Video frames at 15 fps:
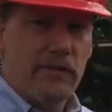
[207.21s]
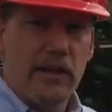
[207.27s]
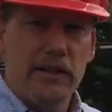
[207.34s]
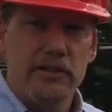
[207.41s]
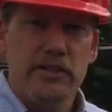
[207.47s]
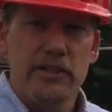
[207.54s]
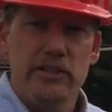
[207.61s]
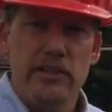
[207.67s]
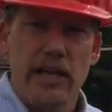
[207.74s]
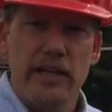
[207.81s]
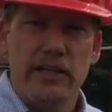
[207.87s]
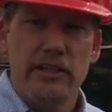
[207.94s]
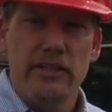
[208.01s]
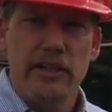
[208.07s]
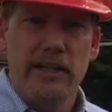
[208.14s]
of volunteers
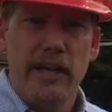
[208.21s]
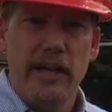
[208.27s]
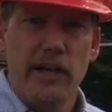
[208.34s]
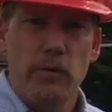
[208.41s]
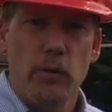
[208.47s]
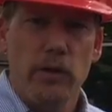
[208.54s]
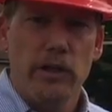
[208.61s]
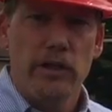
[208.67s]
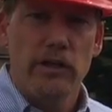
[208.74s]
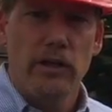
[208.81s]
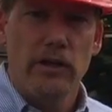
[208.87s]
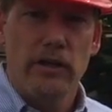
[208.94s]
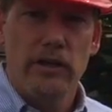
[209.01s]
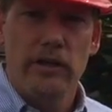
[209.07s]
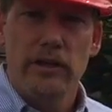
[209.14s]
out here today working
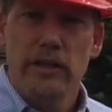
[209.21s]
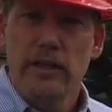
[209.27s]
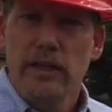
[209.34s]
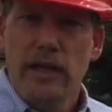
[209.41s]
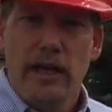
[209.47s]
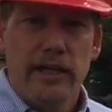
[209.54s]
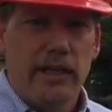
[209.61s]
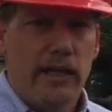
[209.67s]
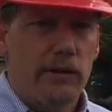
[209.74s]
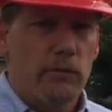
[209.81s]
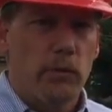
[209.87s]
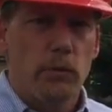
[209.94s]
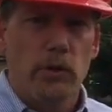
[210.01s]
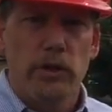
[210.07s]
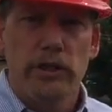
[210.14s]
hard. Again,
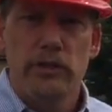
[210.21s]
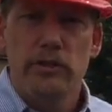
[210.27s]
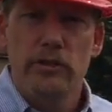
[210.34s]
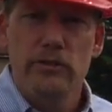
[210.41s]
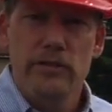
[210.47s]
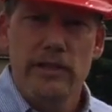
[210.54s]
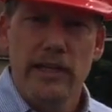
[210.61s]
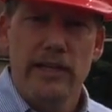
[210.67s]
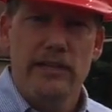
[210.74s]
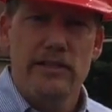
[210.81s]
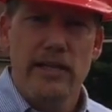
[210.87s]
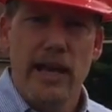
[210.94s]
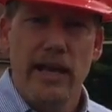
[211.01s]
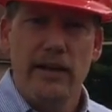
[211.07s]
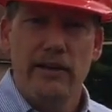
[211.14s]
we're working Tuesday to
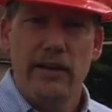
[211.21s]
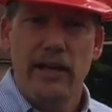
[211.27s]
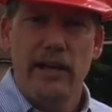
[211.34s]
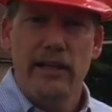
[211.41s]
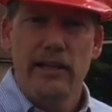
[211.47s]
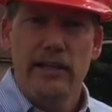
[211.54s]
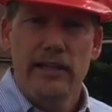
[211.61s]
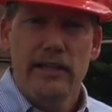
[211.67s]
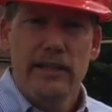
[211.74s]
Saturday.